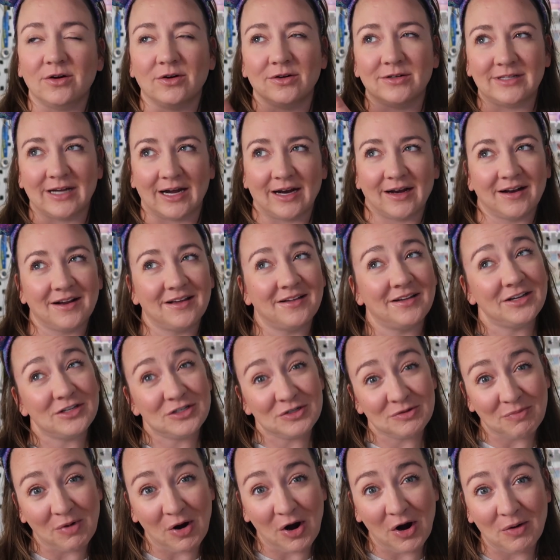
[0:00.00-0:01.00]
or technically
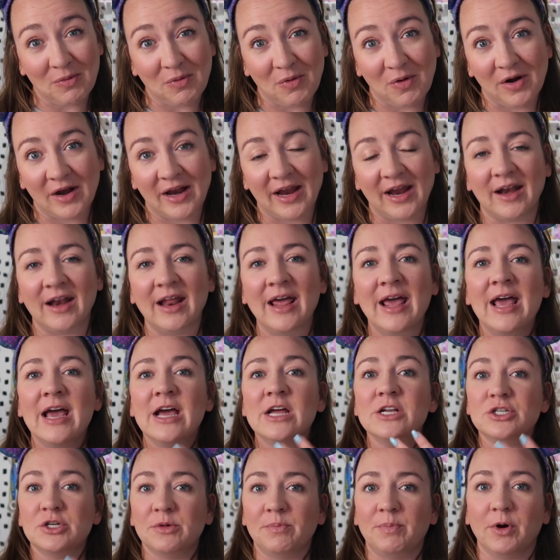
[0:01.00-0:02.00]
tomorrow morning,
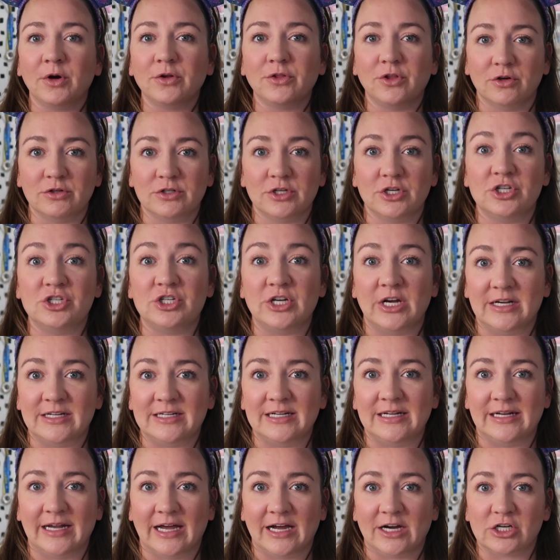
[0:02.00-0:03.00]
to book those
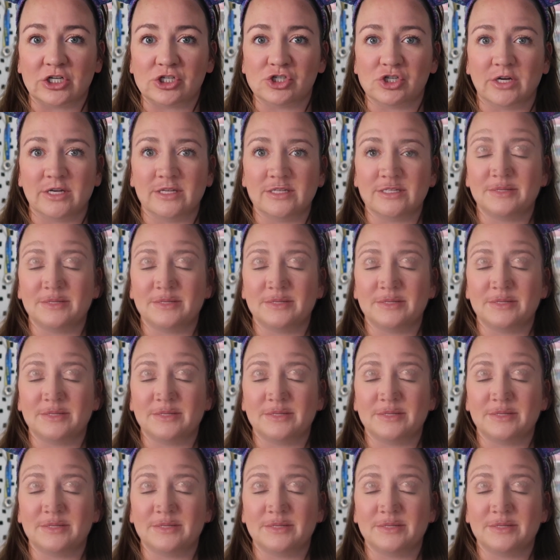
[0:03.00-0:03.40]
enchanting extras.